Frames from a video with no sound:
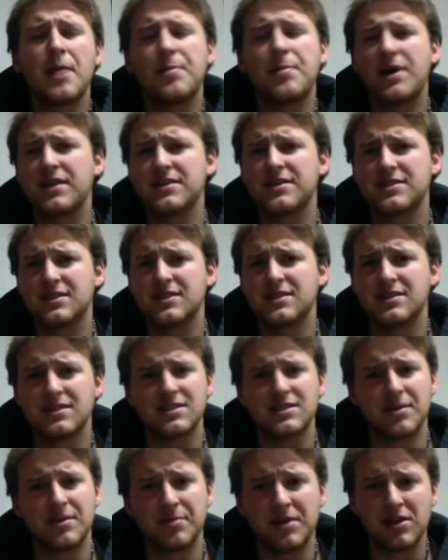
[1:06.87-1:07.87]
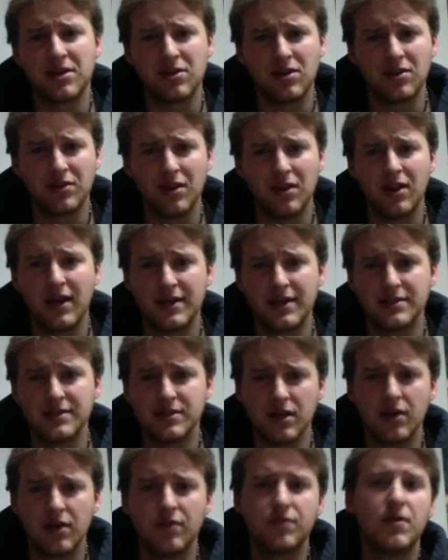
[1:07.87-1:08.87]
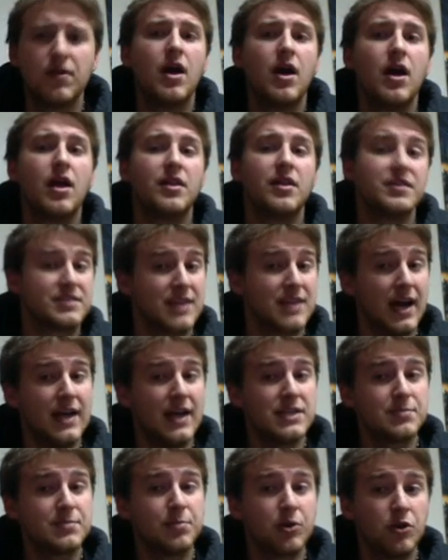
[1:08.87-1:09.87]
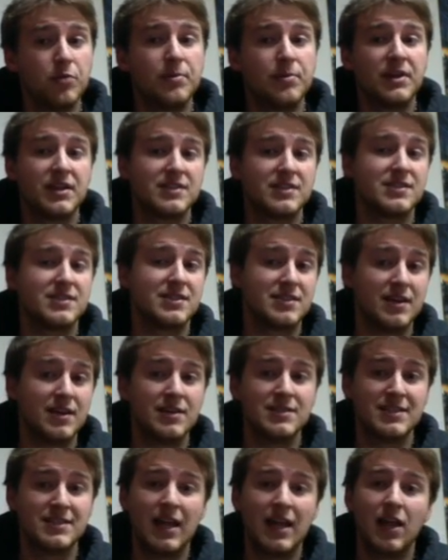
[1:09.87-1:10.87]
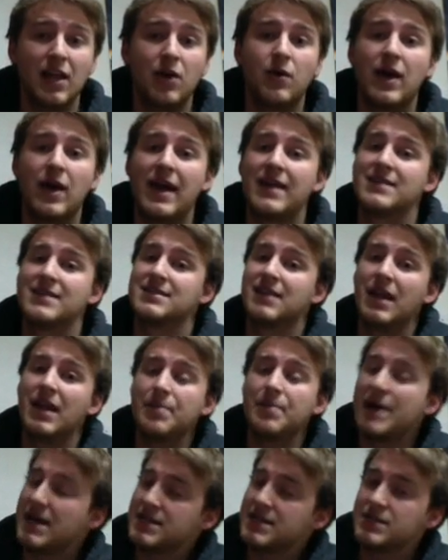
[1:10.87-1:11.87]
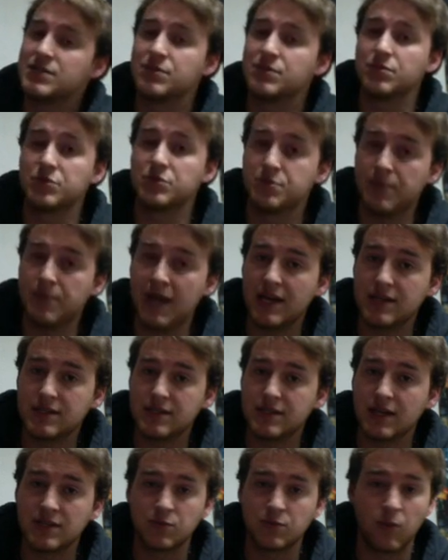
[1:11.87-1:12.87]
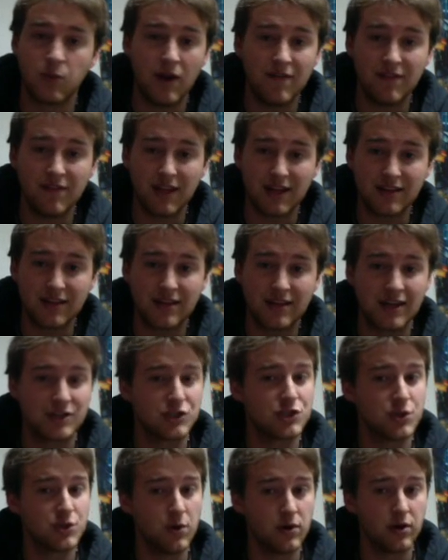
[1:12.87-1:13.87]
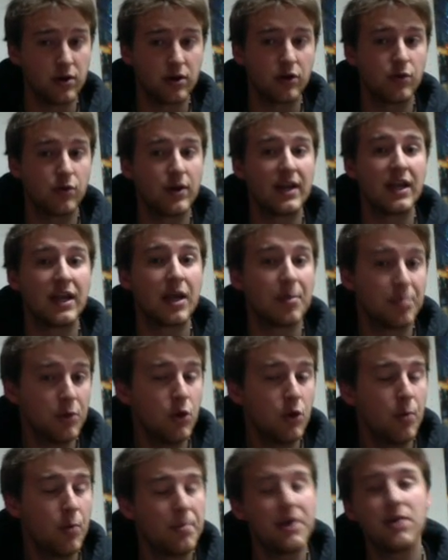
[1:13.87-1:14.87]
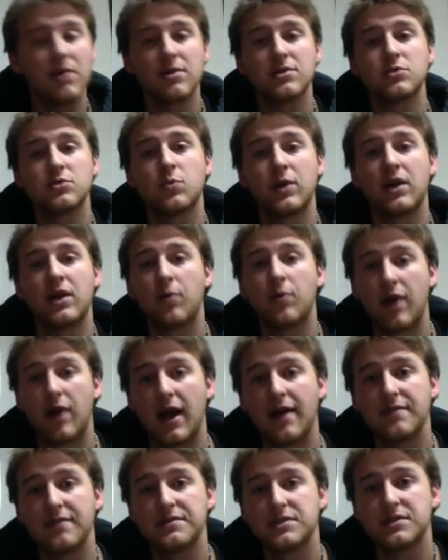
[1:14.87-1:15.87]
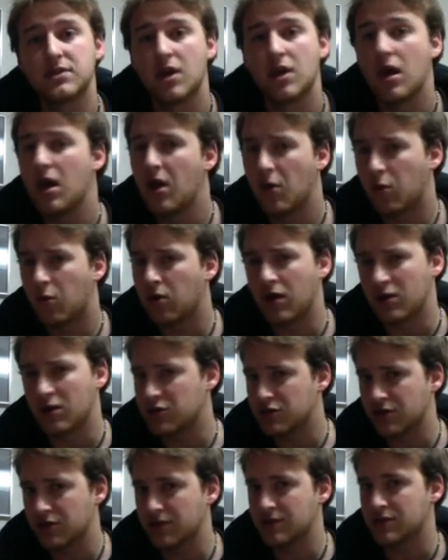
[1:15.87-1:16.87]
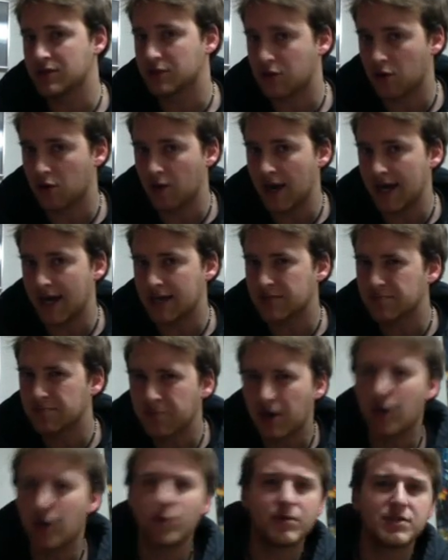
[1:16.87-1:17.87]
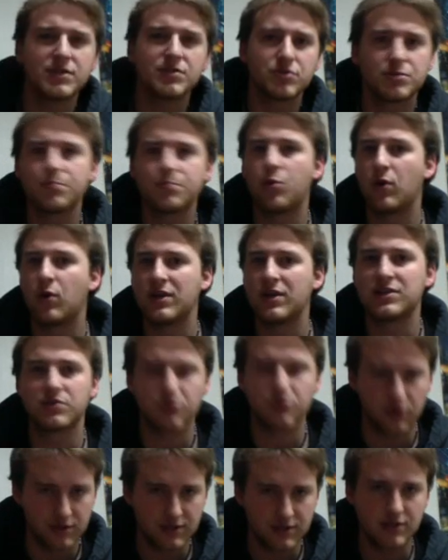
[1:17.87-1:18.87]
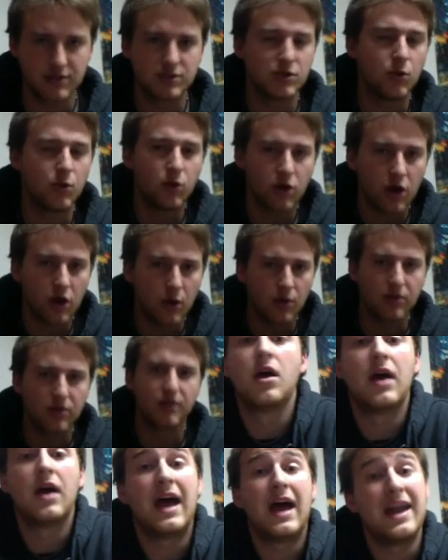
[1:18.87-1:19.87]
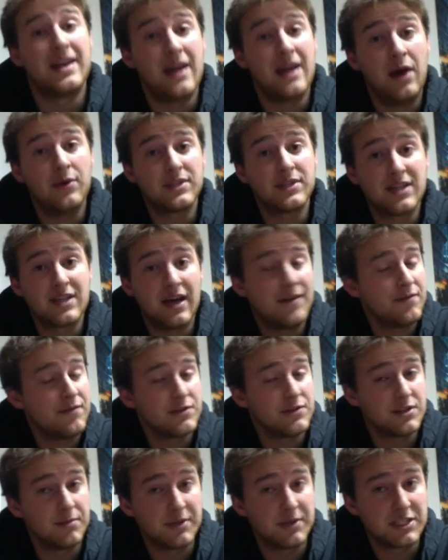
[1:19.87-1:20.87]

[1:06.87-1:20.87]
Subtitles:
hypothesis is something along the lines of, the sky is blue because the sun is yellow, and as light passes through space, its wavelength gets shorter, creating a blue appearance when it arrives. We're not sure this is correct, but our research points towards it, so we'll go with it. And now it's time for some